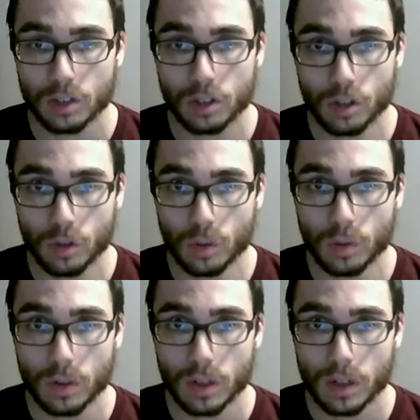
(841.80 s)

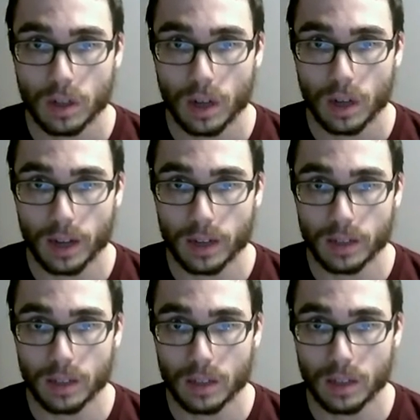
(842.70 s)
to
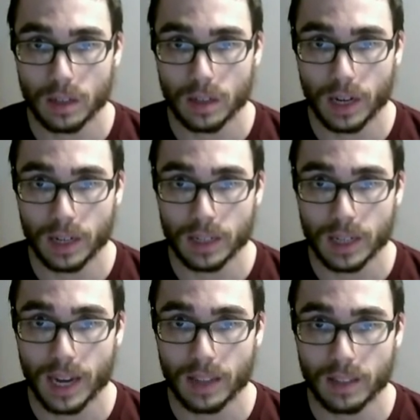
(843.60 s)

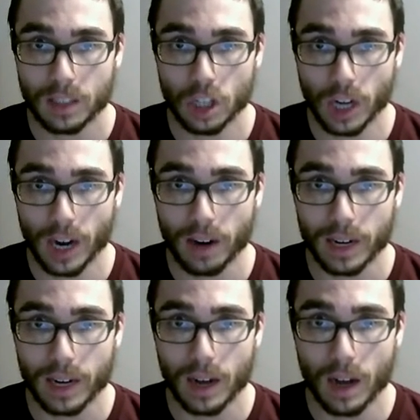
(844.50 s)
indicate the
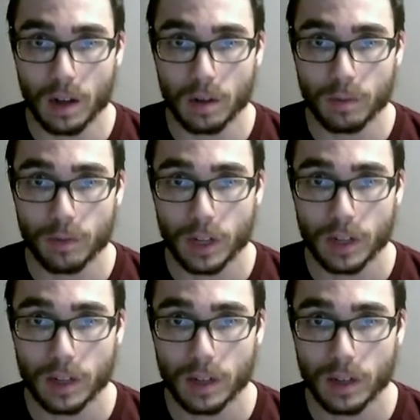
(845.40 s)
generic of
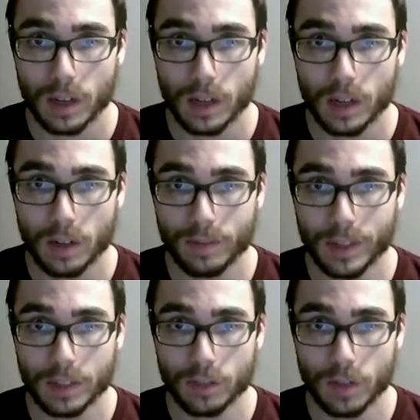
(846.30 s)

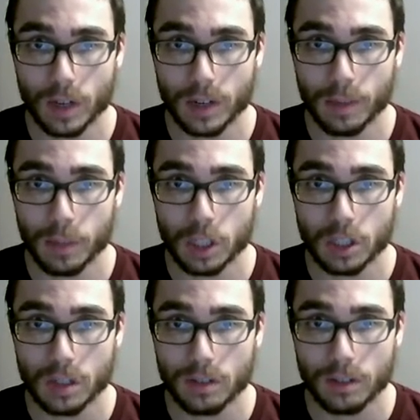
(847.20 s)
each of our
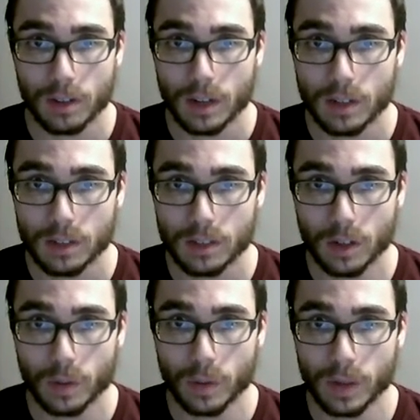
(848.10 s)
images.
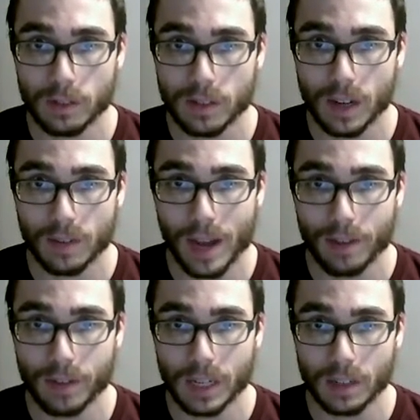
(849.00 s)
So instead of
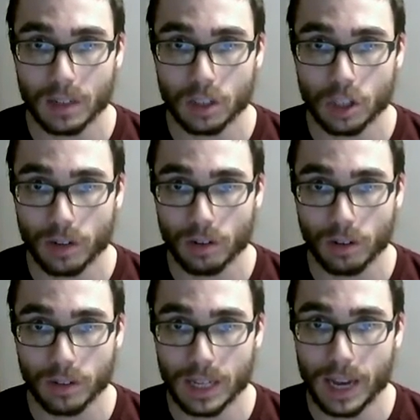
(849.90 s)
having
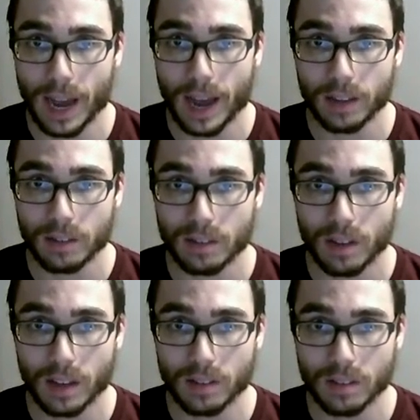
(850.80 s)
General Diaz
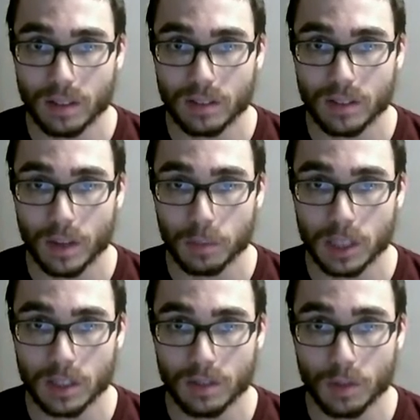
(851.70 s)
as the
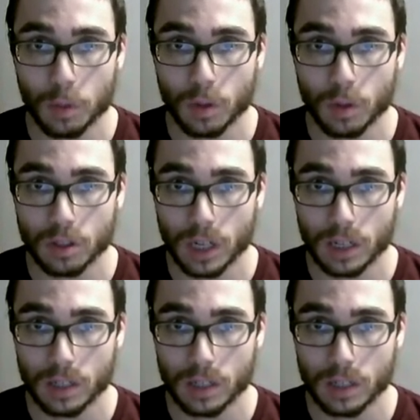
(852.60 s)
subject of a portrait,